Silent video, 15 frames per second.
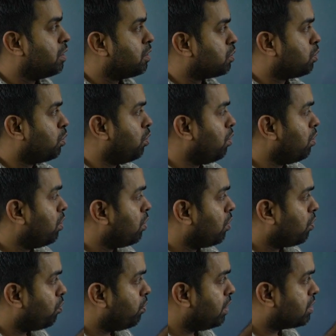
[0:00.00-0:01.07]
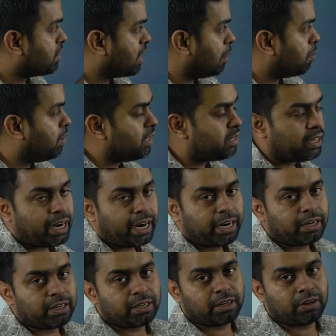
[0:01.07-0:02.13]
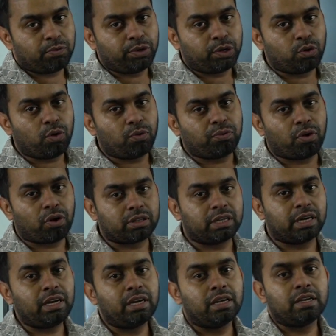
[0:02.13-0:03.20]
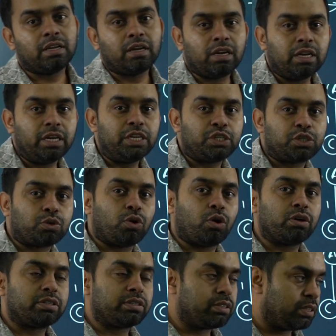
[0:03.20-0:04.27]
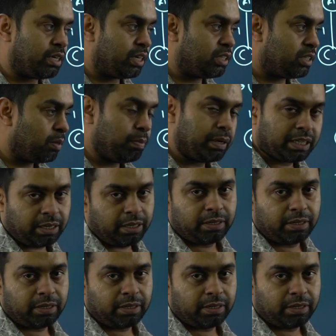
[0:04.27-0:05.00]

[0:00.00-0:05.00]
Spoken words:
So we skip this and we go for the least cost search method.